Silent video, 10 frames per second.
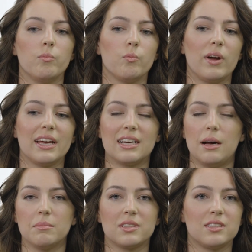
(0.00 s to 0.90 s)
When it
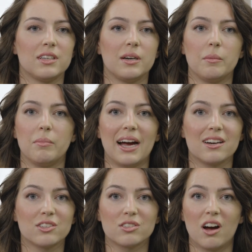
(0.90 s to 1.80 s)
comes to
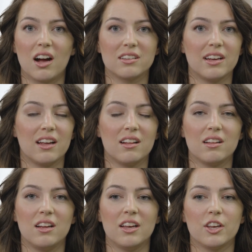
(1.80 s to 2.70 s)
Myers cocktail,
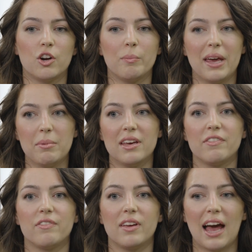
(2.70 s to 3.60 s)
maybe
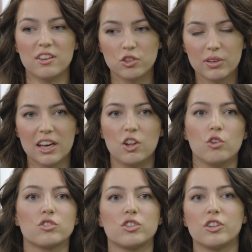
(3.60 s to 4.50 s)
if as you get
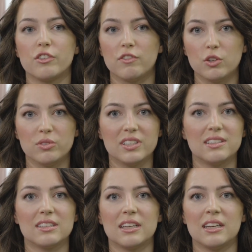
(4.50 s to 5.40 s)
closer to the flu
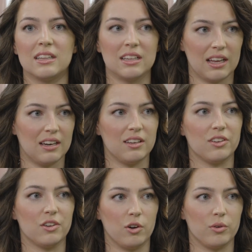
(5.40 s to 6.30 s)
season and
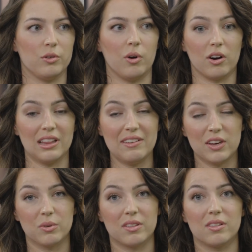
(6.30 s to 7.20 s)
you are
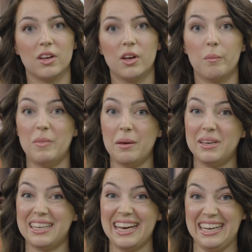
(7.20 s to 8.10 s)
living with
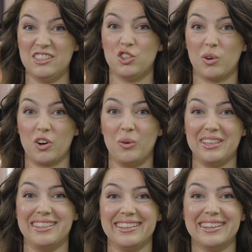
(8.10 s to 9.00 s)
maybe kids who are going
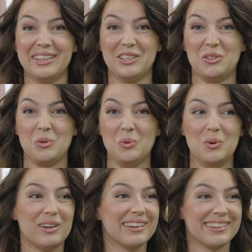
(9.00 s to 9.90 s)
to
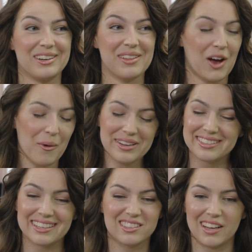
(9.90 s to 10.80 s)
school, they always
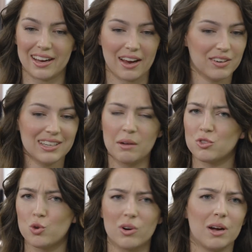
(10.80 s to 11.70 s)
get sick. Every time
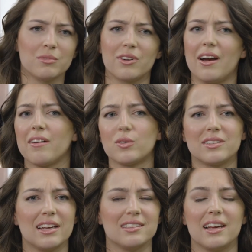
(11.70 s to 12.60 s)
school comes around, everyone's
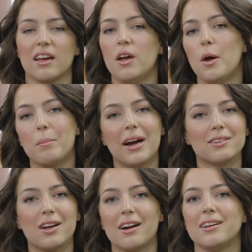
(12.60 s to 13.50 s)
getting sick.
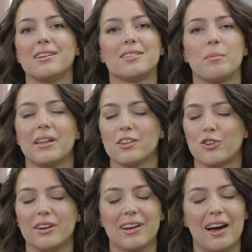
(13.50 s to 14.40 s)
Myers cocktail is something that's
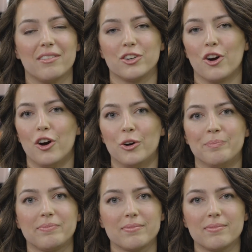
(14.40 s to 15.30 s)
great to have in your home.